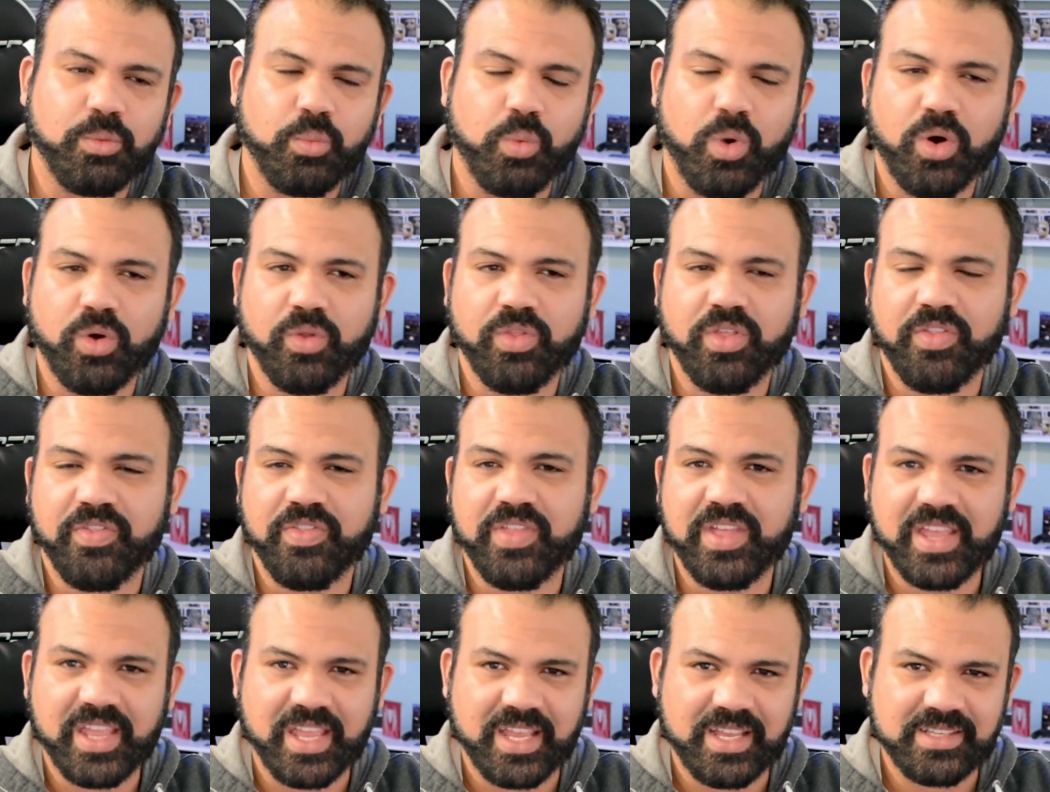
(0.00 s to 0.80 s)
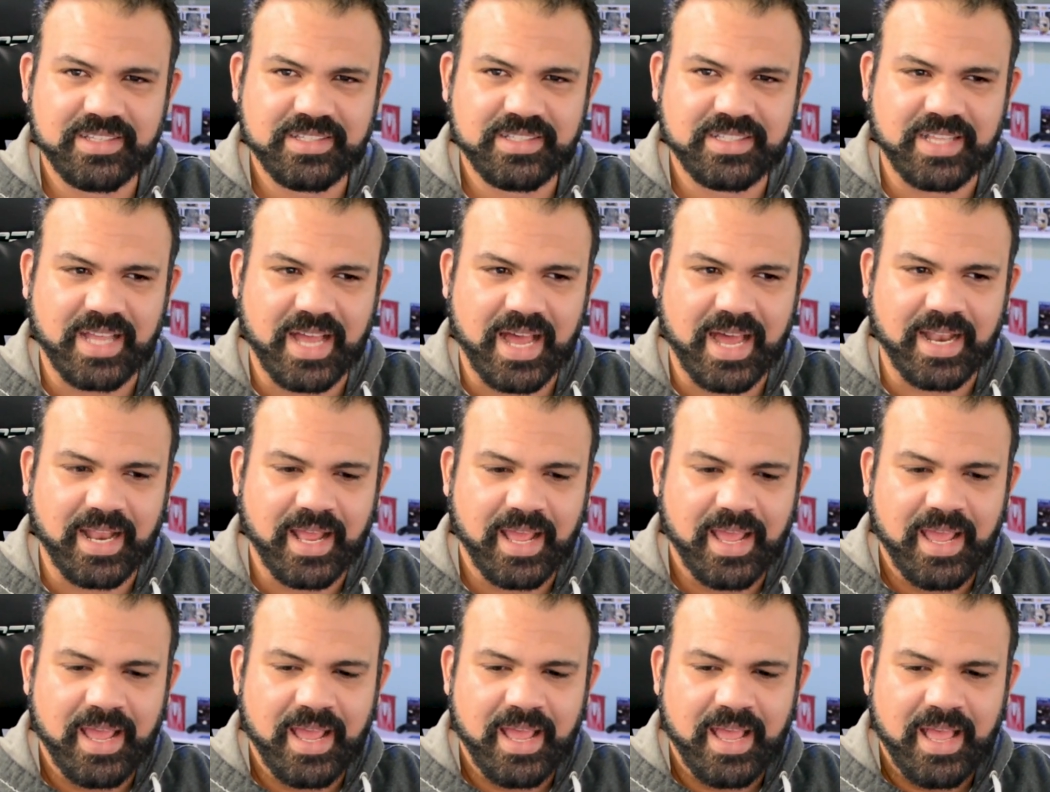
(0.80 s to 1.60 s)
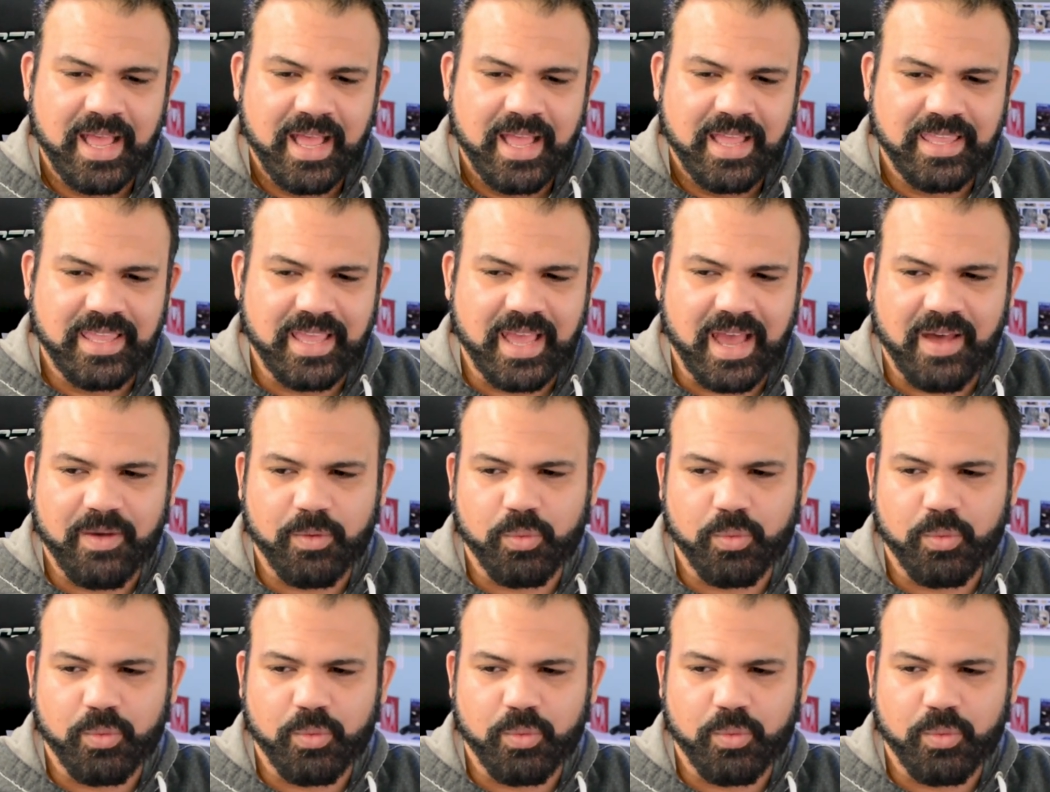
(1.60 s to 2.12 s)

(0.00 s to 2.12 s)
Well, the thing is that, yeah,